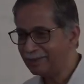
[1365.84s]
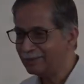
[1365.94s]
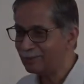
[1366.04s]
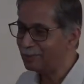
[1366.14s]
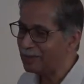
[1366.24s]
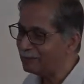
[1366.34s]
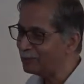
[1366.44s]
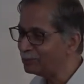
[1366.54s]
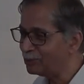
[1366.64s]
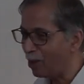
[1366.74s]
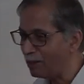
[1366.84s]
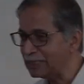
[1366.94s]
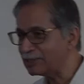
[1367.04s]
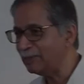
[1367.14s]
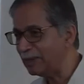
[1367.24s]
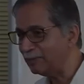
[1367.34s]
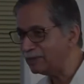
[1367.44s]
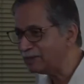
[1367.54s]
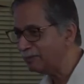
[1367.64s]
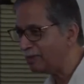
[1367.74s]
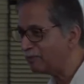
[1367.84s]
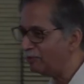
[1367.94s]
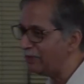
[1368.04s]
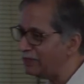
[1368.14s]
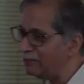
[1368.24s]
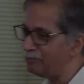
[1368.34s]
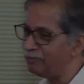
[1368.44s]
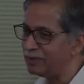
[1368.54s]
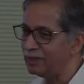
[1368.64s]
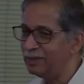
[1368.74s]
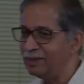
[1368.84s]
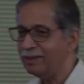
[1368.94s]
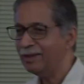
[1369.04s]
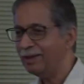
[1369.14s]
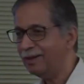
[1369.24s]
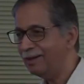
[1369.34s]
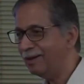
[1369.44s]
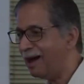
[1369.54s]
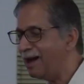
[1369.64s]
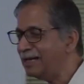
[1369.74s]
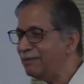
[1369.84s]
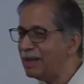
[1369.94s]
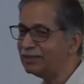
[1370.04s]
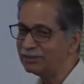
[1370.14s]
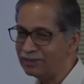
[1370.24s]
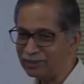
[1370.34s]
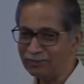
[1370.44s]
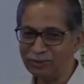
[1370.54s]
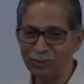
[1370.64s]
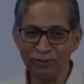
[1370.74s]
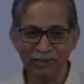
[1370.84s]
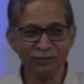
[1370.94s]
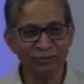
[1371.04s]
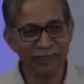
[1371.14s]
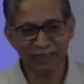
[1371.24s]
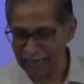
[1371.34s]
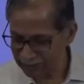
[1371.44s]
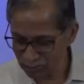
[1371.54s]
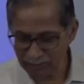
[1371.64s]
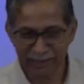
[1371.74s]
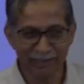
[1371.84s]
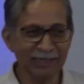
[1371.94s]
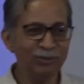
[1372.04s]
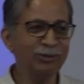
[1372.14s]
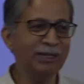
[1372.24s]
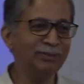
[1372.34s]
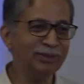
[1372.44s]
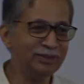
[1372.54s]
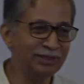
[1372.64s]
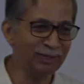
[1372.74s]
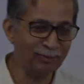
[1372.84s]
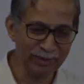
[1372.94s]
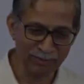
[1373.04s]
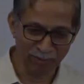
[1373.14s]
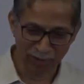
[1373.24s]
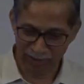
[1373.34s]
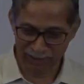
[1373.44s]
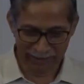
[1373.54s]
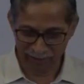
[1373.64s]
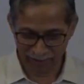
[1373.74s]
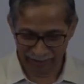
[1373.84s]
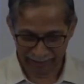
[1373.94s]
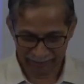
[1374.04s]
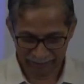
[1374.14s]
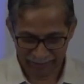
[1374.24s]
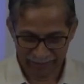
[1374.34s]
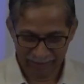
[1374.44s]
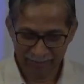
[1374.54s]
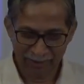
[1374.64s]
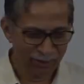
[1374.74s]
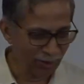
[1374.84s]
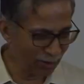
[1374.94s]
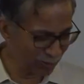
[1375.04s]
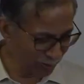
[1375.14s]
So we have to do thought experiments, but for very uh, unimaginative students, we actually need to demonstrate with models and all that. And we are